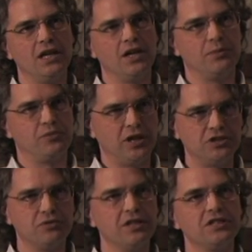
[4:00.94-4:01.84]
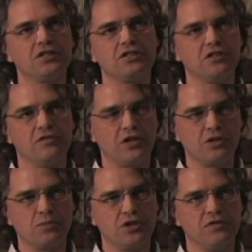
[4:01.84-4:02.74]
uh, the press releases in a very
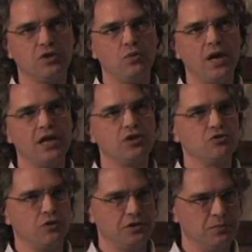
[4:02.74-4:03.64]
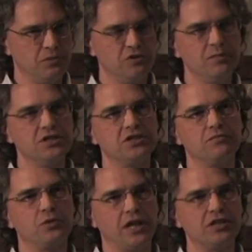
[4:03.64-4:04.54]
specific way, controlling the movements
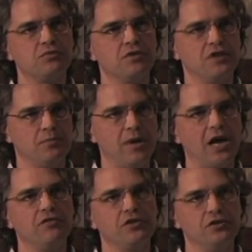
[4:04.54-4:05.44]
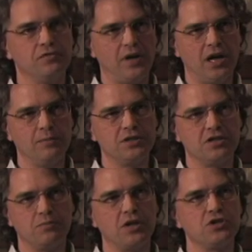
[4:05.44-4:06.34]
of press within battlefield environments
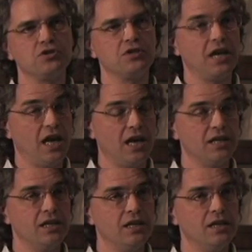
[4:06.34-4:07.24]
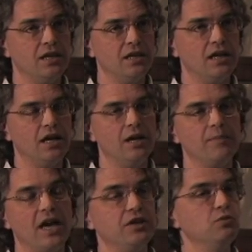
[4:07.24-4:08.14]
as much as you can.
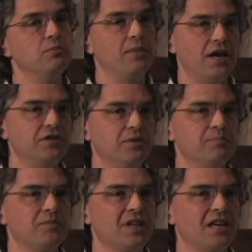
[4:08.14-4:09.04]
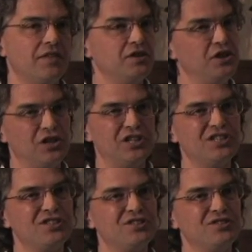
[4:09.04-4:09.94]
Um, and you embed them, and the deal
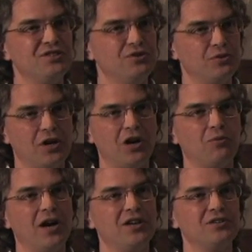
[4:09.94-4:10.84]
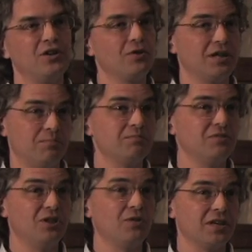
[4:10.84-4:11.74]
is you do it our way or you don't get,
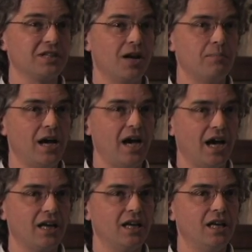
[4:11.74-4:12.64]
you don't get to come back.